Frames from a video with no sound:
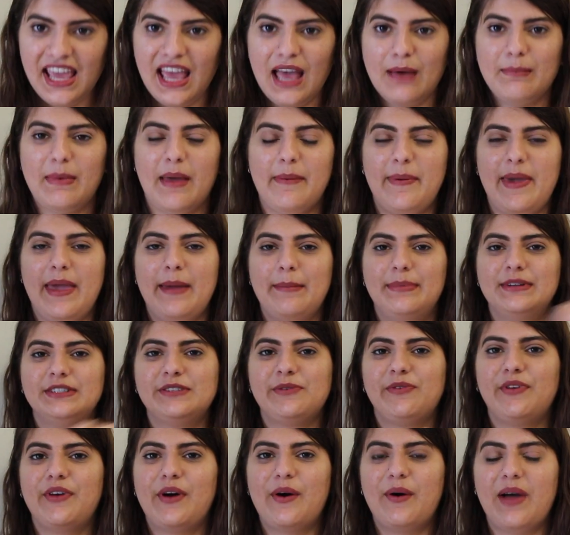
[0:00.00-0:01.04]
and my papers
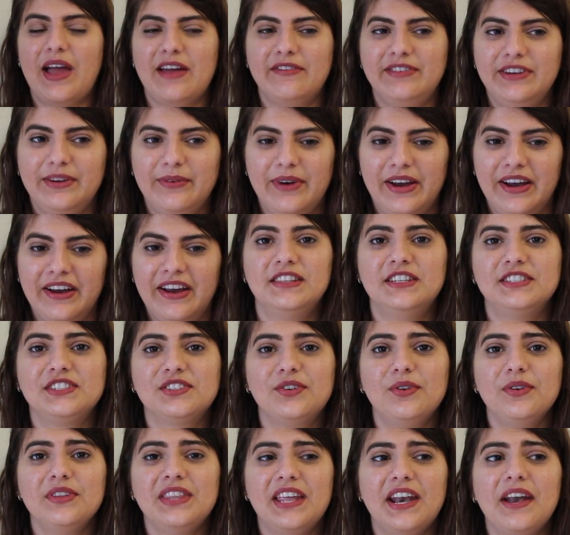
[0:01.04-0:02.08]
flew out everywhere, and this
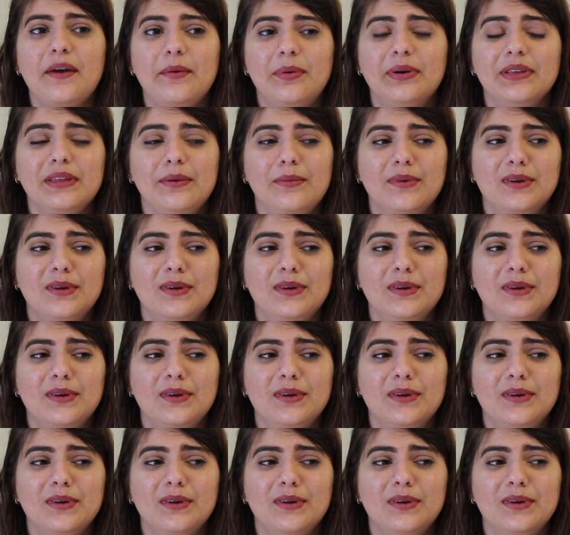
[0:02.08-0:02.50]
girl that I really